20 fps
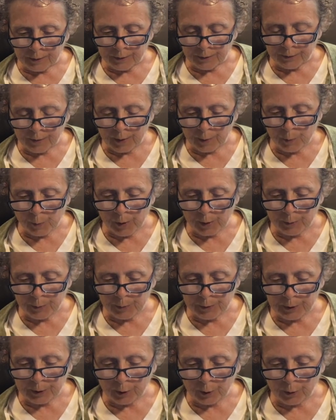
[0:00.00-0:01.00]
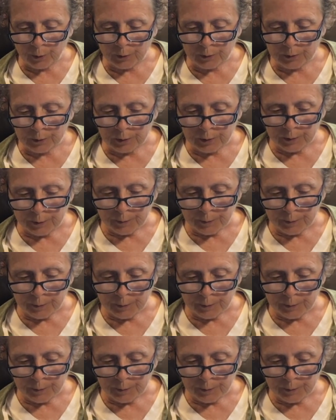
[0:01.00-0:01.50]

if I might be cold.